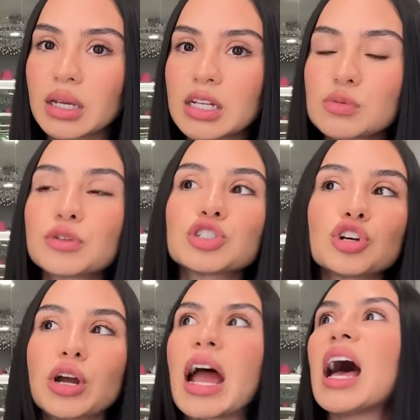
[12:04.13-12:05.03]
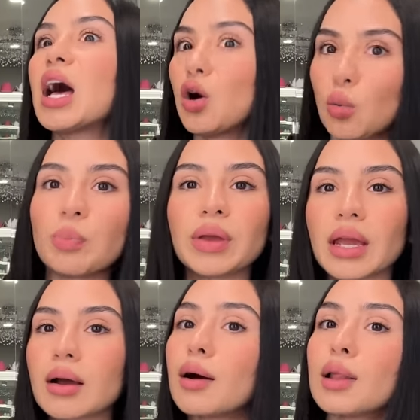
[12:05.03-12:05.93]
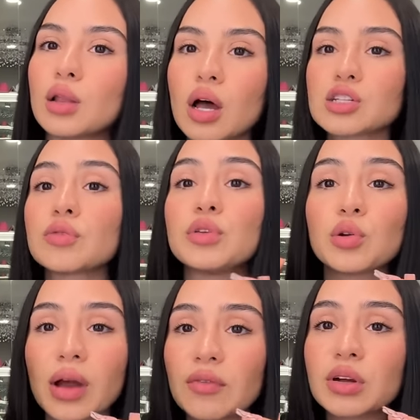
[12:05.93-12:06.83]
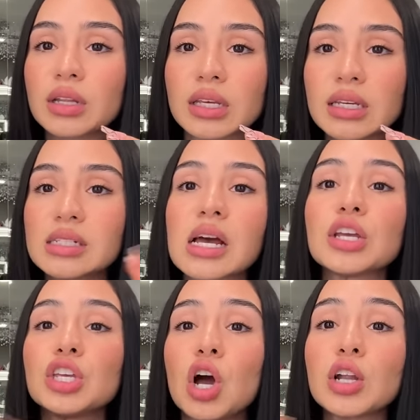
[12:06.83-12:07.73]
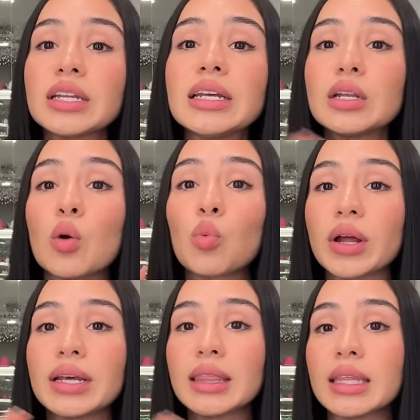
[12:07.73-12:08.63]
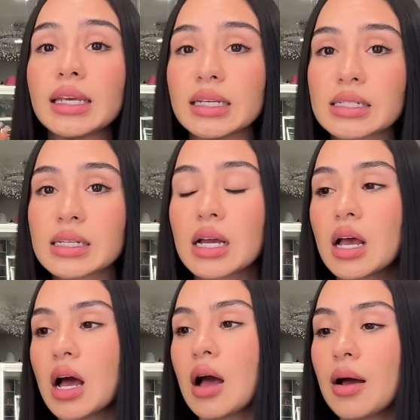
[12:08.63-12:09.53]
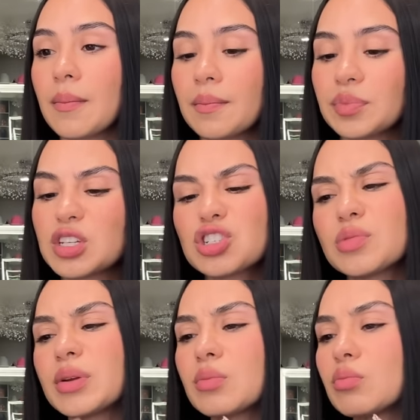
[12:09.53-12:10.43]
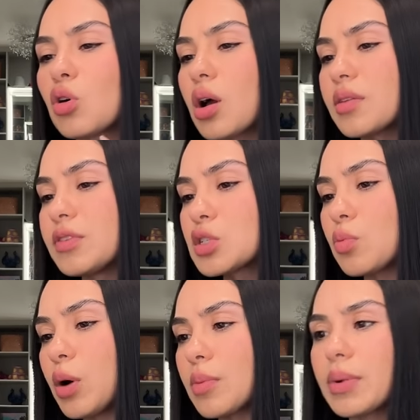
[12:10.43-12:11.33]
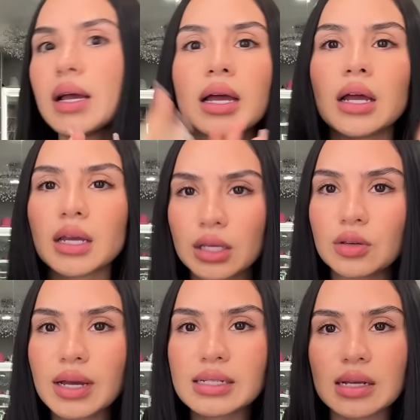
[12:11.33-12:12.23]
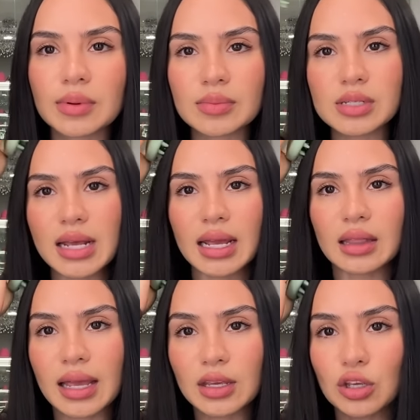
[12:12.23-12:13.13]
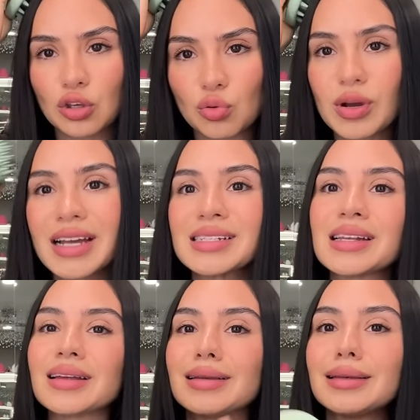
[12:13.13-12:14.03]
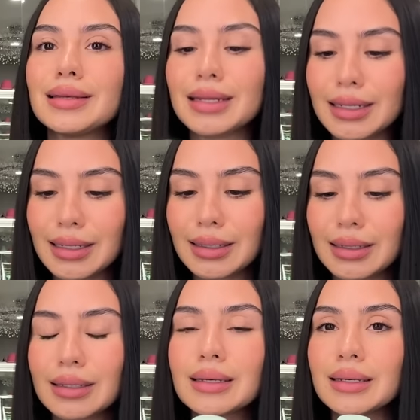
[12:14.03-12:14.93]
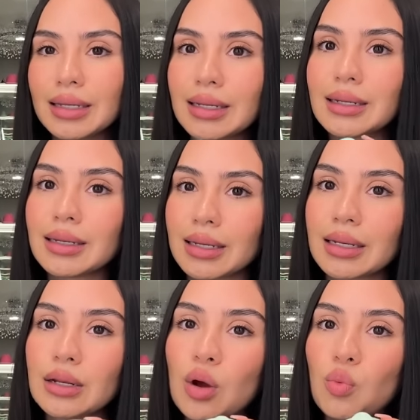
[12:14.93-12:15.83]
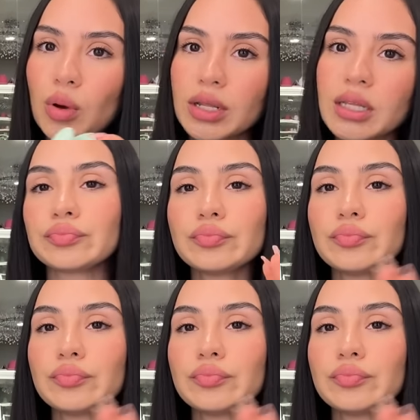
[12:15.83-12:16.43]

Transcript: It's for sure helping a lot. So if you don't have one of these, y'all need one of these. This should have been more on the physical part, but you guys get what I'm saying. Like, you guys need one of these.